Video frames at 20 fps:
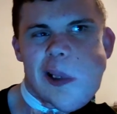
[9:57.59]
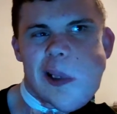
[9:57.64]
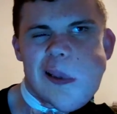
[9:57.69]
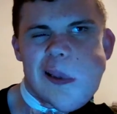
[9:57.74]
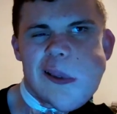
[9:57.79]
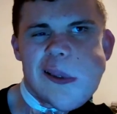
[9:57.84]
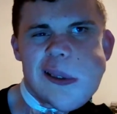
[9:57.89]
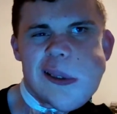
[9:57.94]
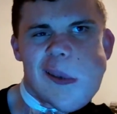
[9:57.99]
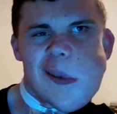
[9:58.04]

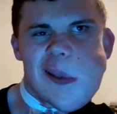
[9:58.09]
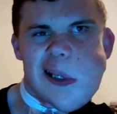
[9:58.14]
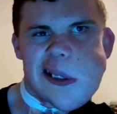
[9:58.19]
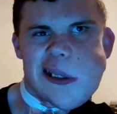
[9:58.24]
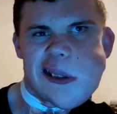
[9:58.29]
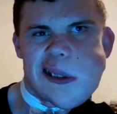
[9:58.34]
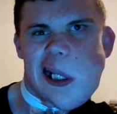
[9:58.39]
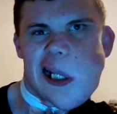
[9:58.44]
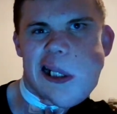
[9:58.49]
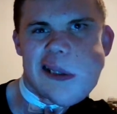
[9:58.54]

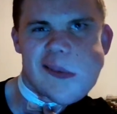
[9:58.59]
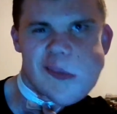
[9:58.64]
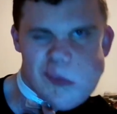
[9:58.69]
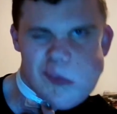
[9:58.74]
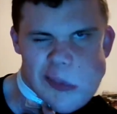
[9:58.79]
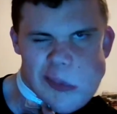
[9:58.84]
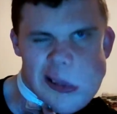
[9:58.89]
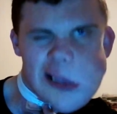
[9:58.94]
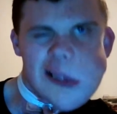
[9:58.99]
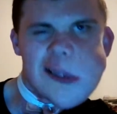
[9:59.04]
Personally, I
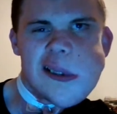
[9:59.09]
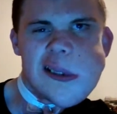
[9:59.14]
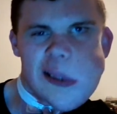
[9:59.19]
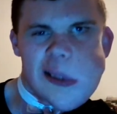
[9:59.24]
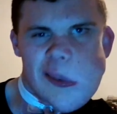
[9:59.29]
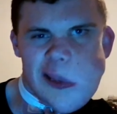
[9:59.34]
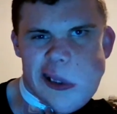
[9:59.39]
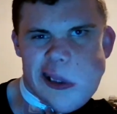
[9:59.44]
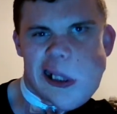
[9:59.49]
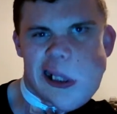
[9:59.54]

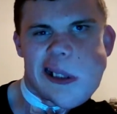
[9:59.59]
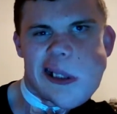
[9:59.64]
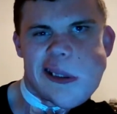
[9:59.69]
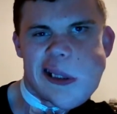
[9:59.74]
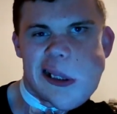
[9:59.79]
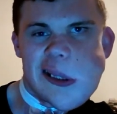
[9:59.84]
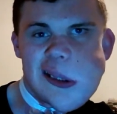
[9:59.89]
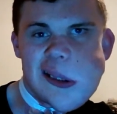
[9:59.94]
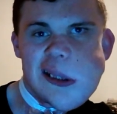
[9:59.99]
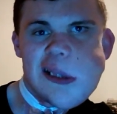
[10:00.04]
personally kind
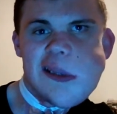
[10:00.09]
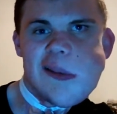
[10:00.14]
of